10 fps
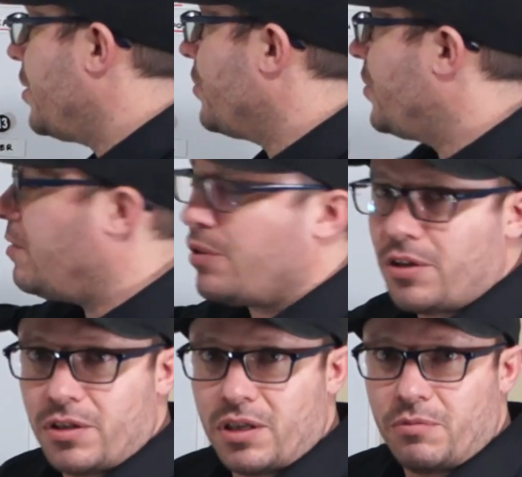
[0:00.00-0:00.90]
And you'll see with
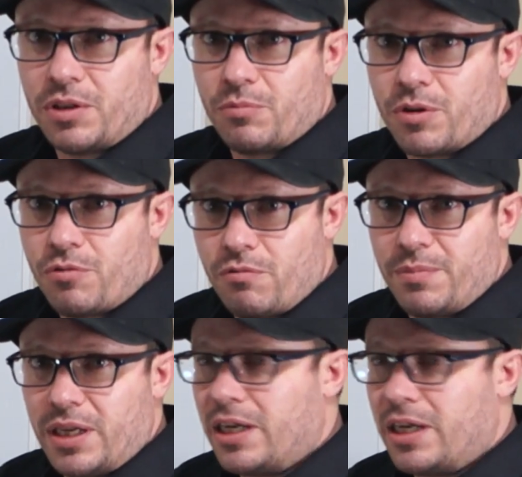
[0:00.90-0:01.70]
the recruitment